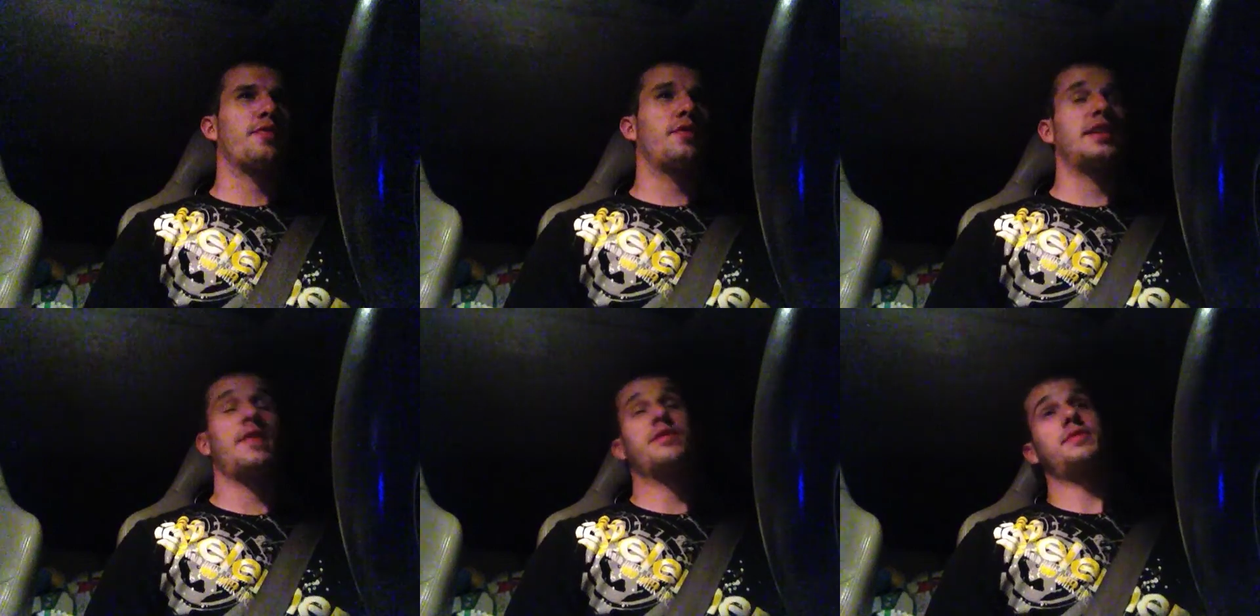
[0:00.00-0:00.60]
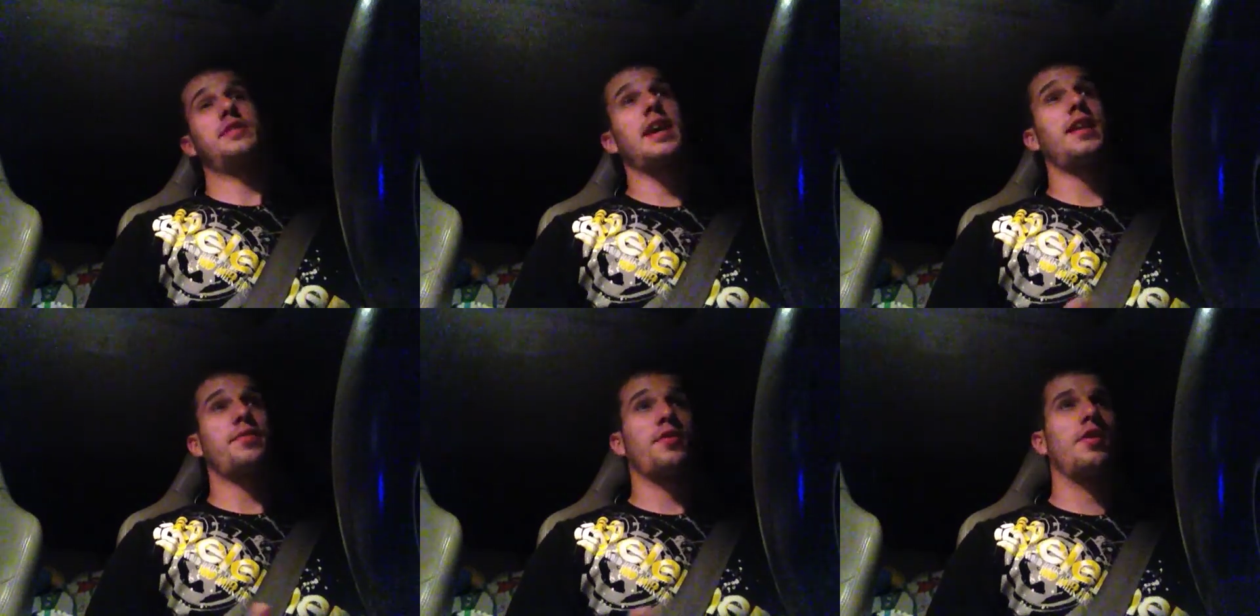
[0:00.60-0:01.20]
Of course, I was
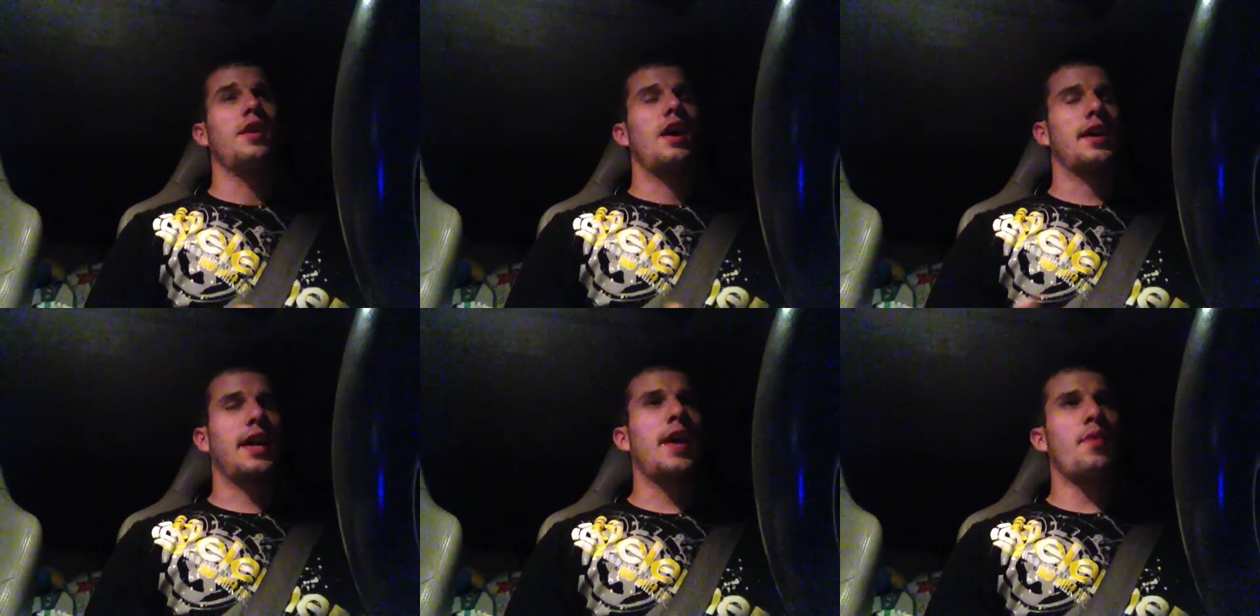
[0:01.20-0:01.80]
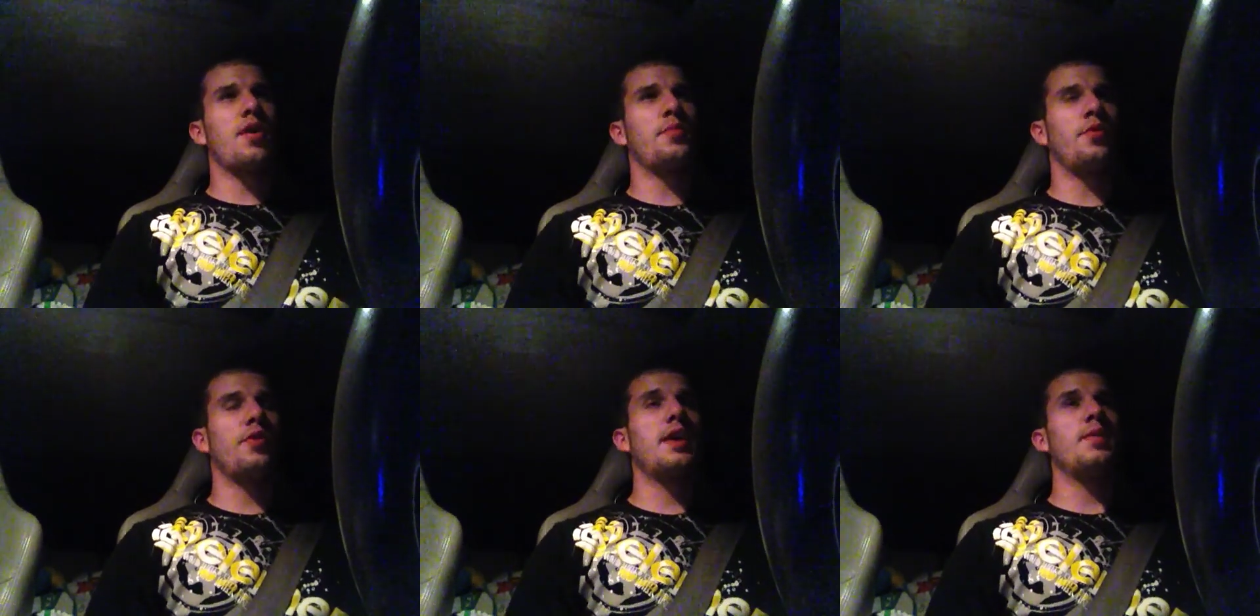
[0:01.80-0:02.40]
mistaken for a Kmart
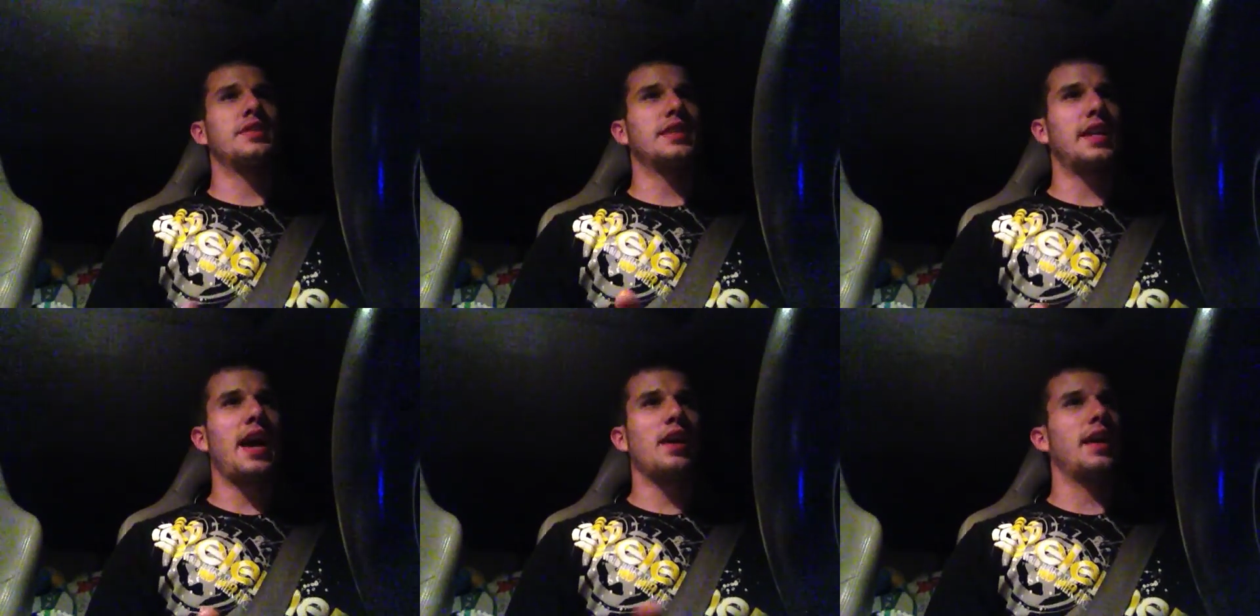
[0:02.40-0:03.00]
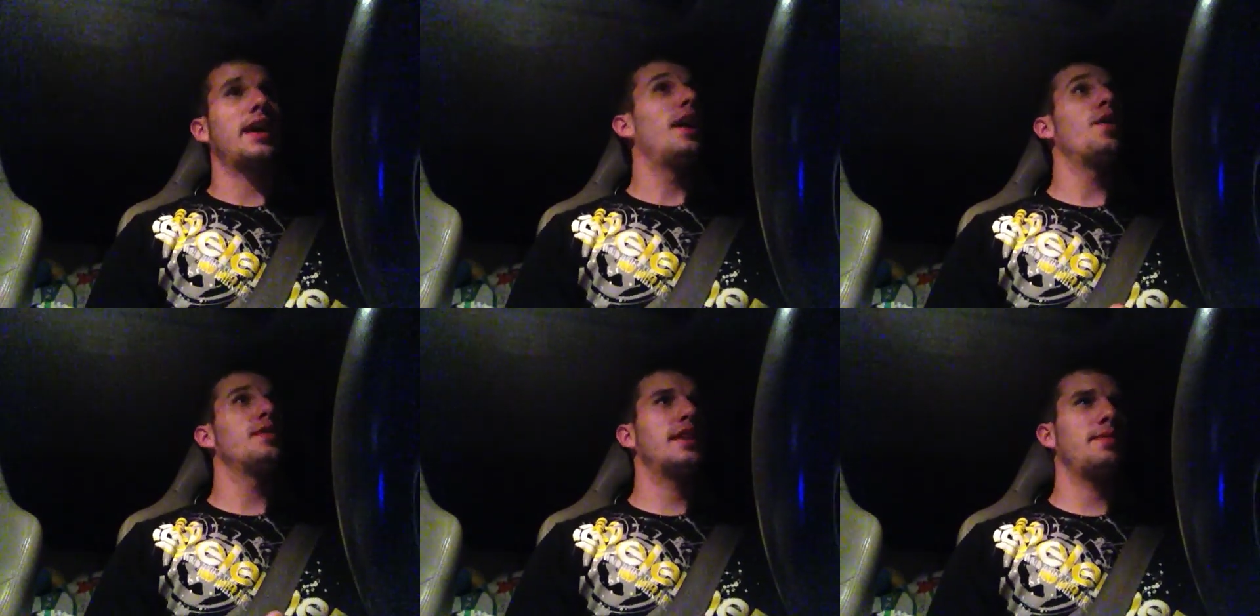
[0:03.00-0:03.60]
employee once again, like I
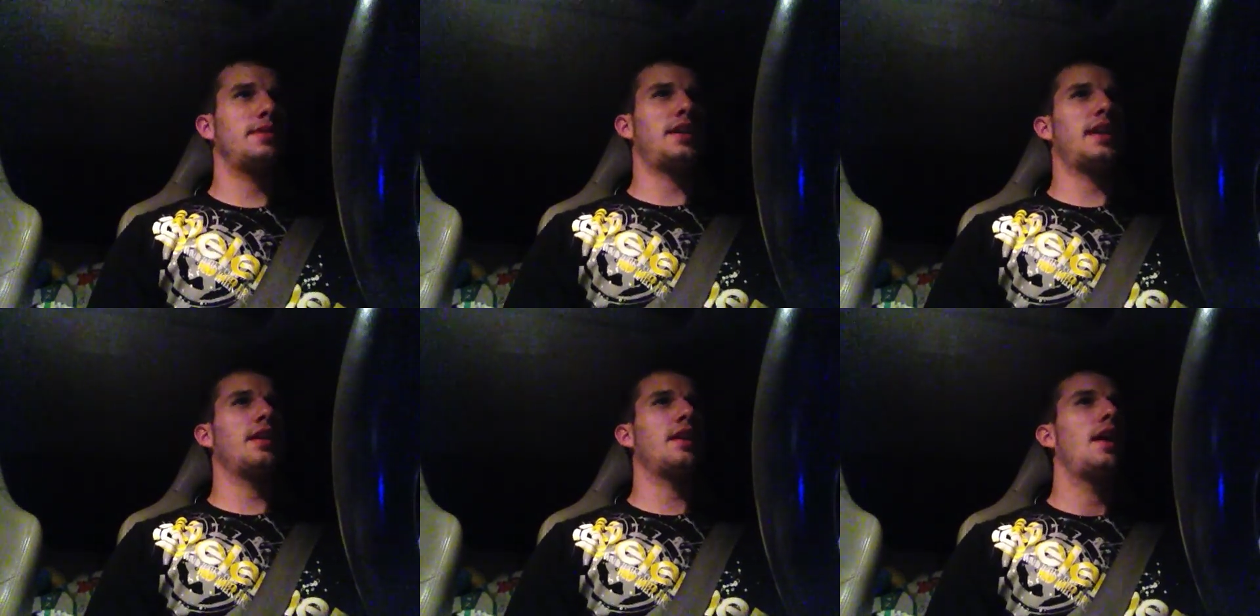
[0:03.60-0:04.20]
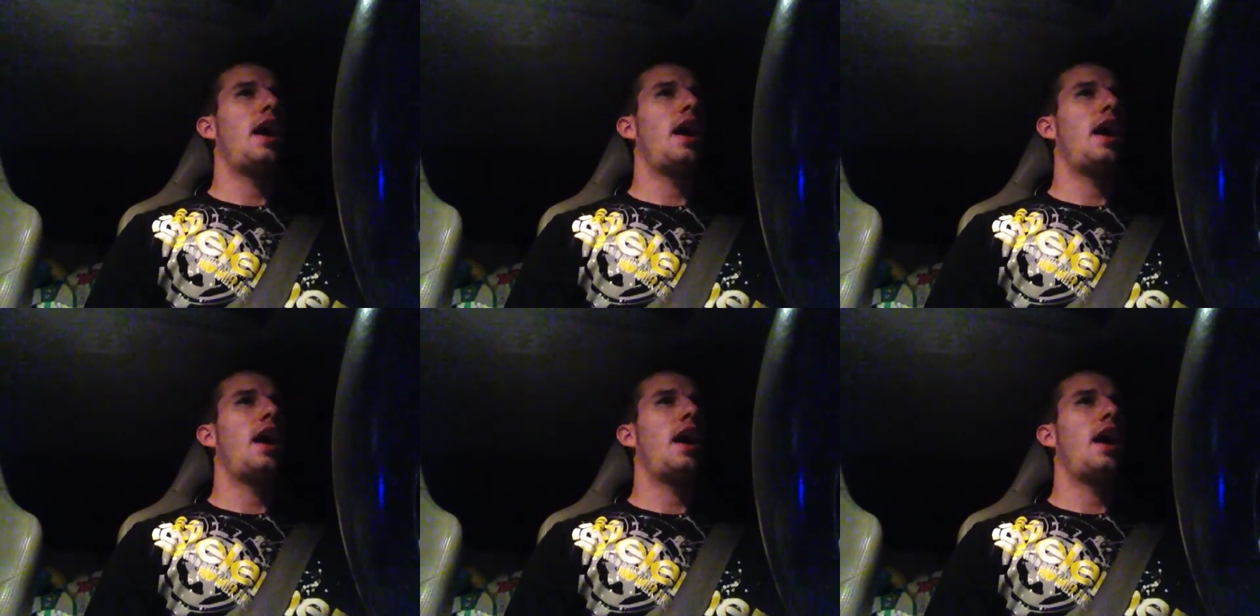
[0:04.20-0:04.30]
always get mistaken.